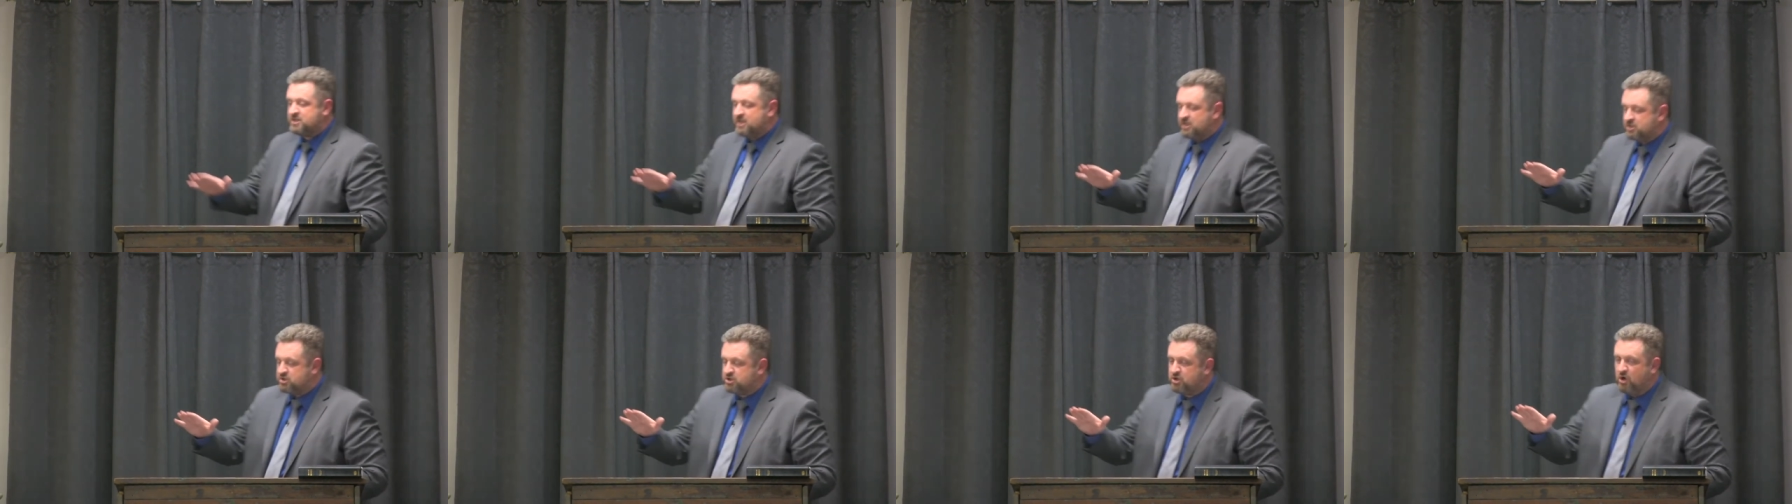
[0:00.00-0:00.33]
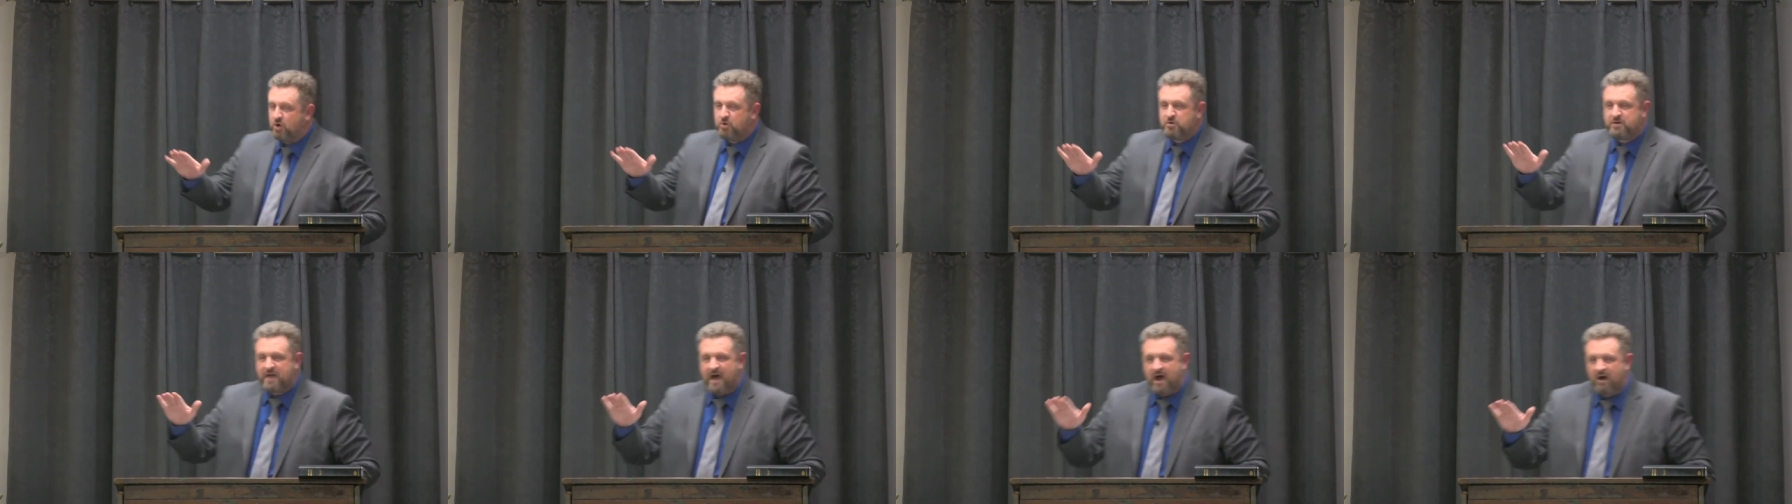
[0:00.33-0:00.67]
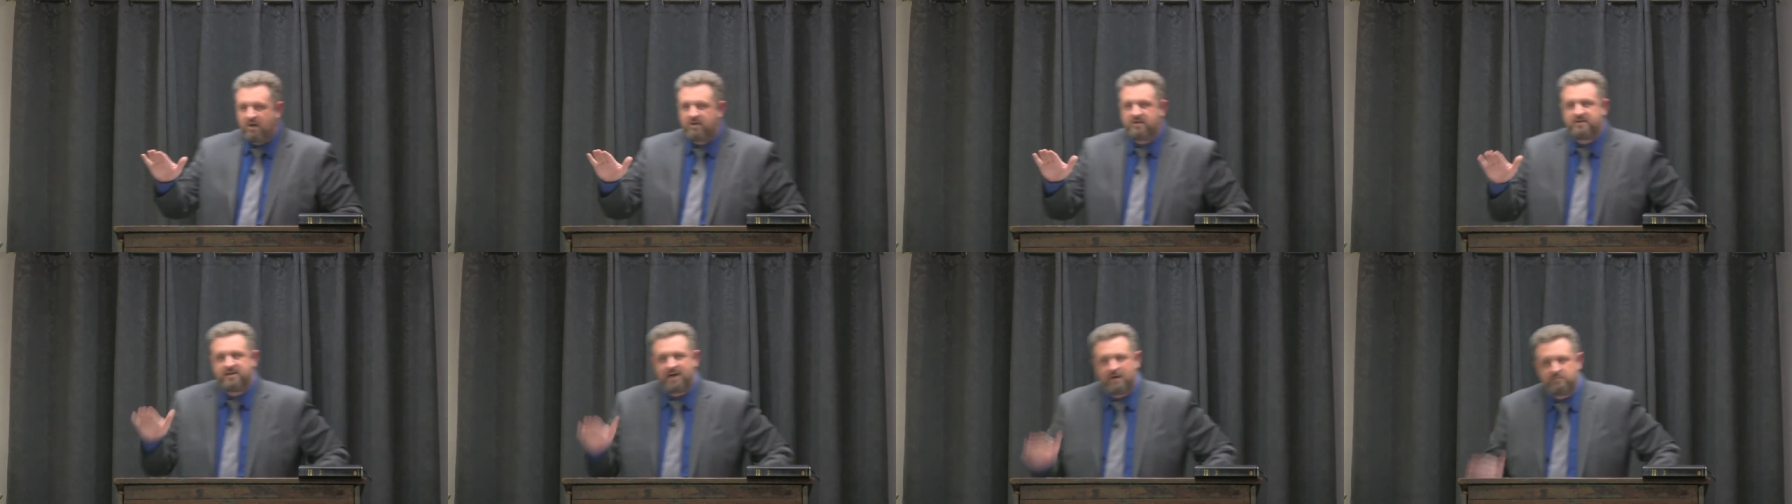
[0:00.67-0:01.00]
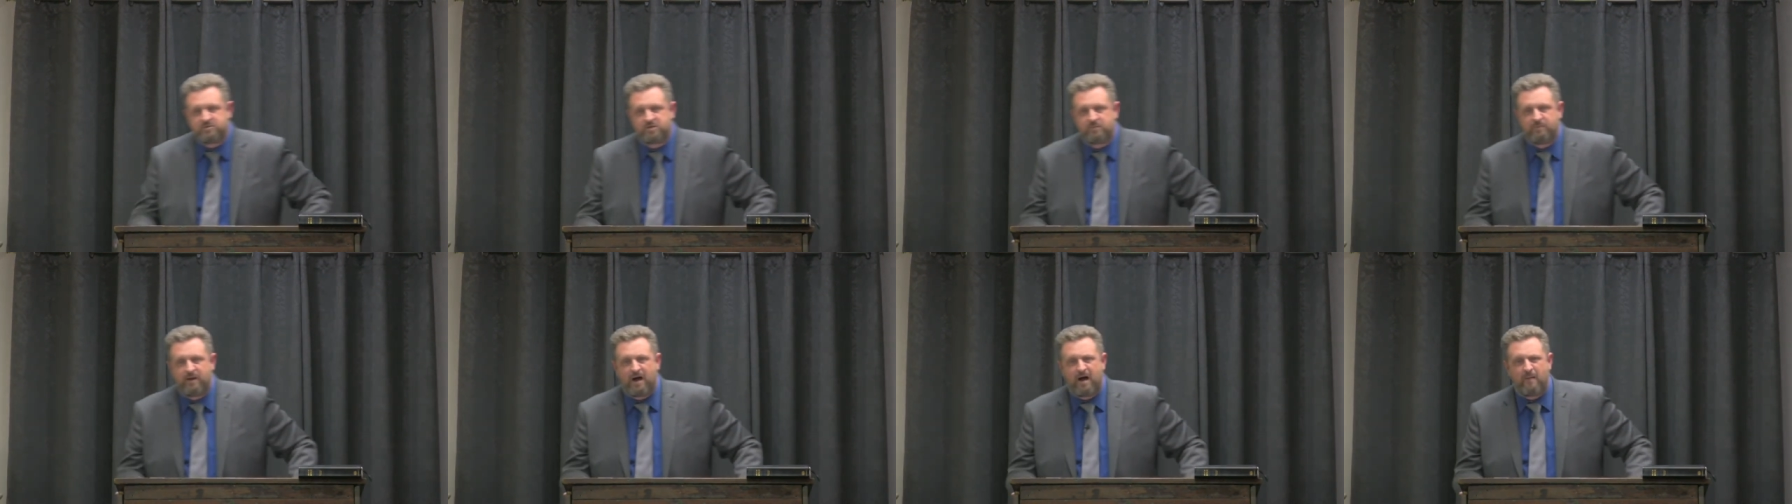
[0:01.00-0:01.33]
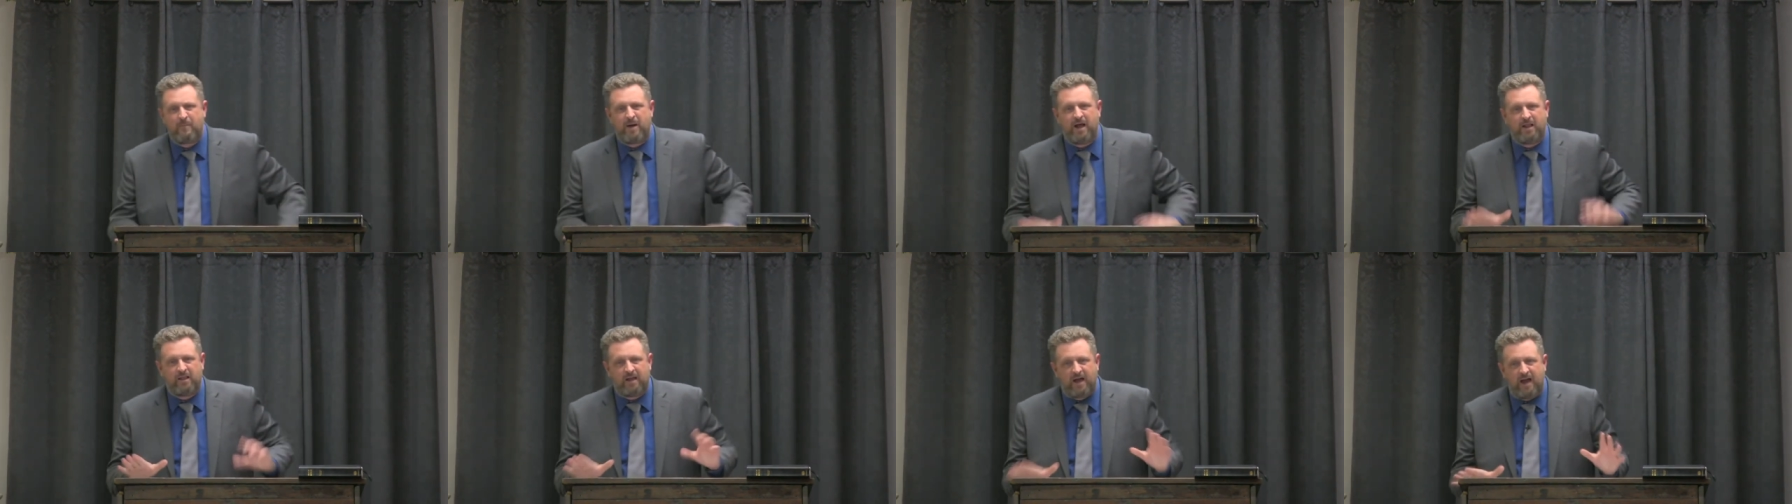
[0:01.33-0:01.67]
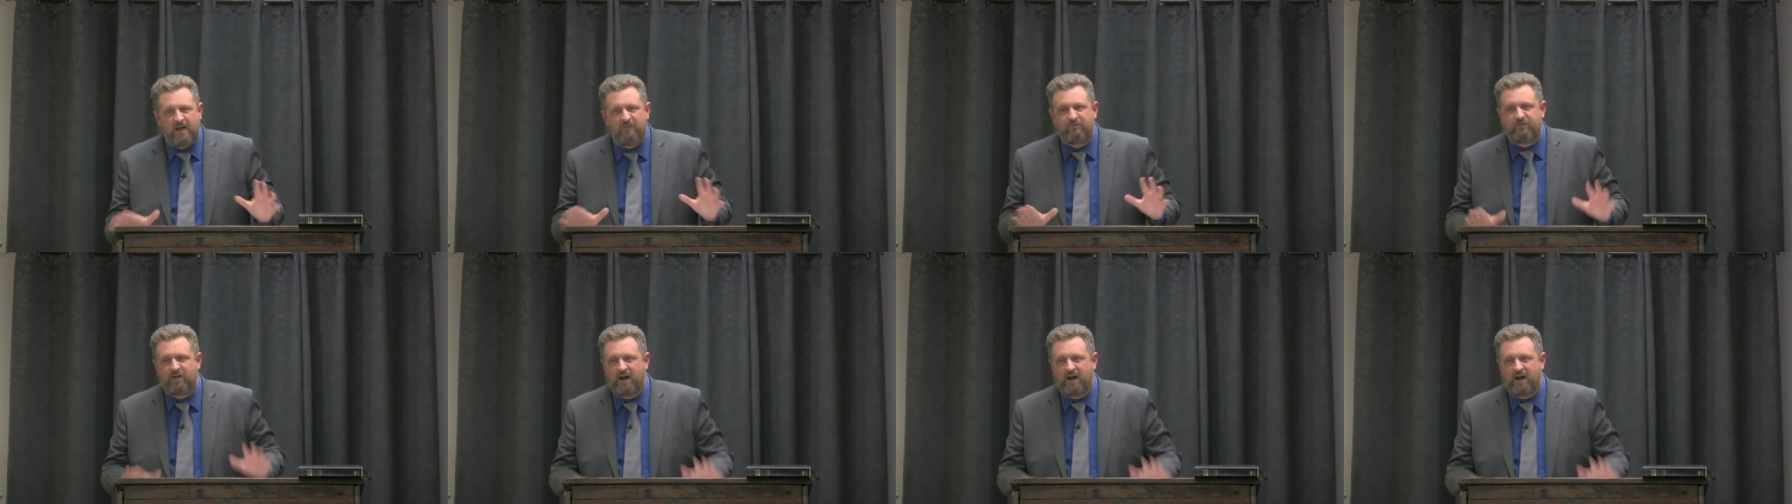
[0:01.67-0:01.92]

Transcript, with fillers: get so down in the dumps about my life